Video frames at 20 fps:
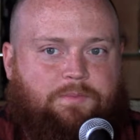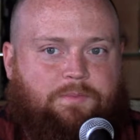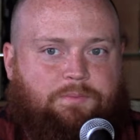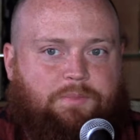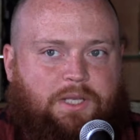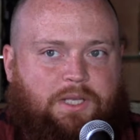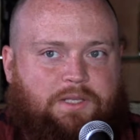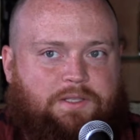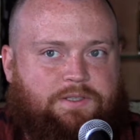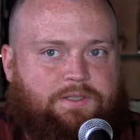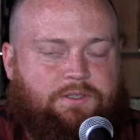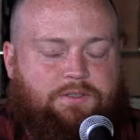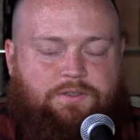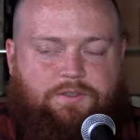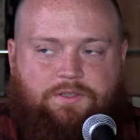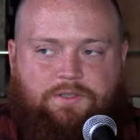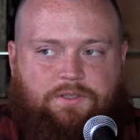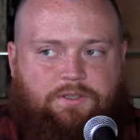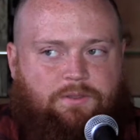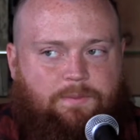because
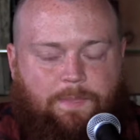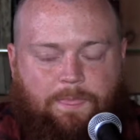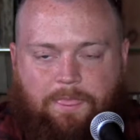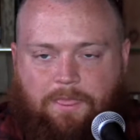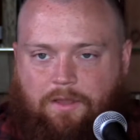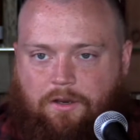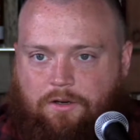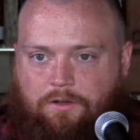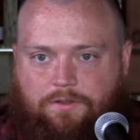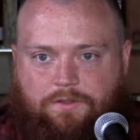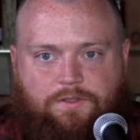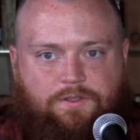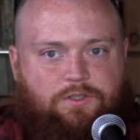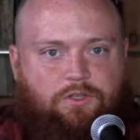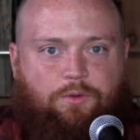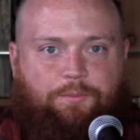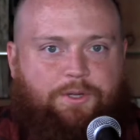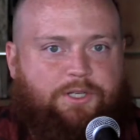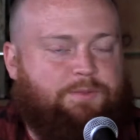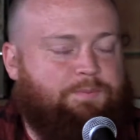there's
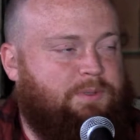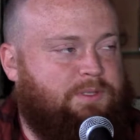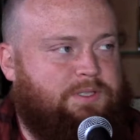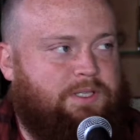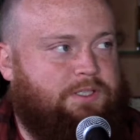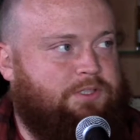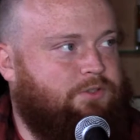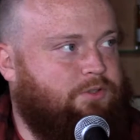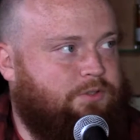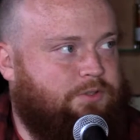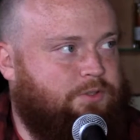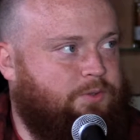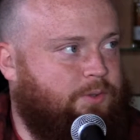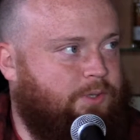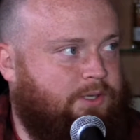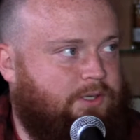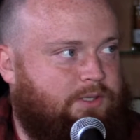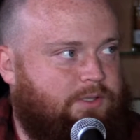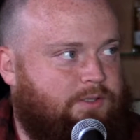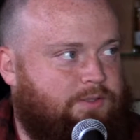so much potential to
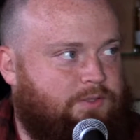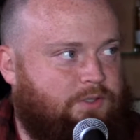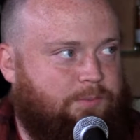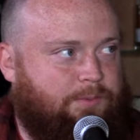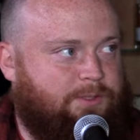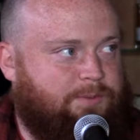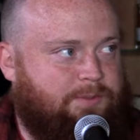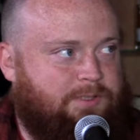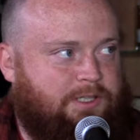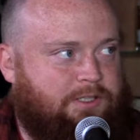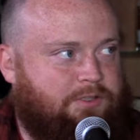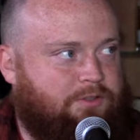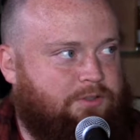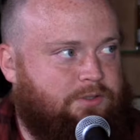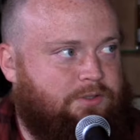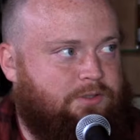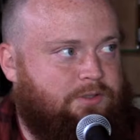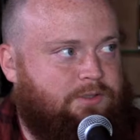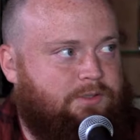it, much potential.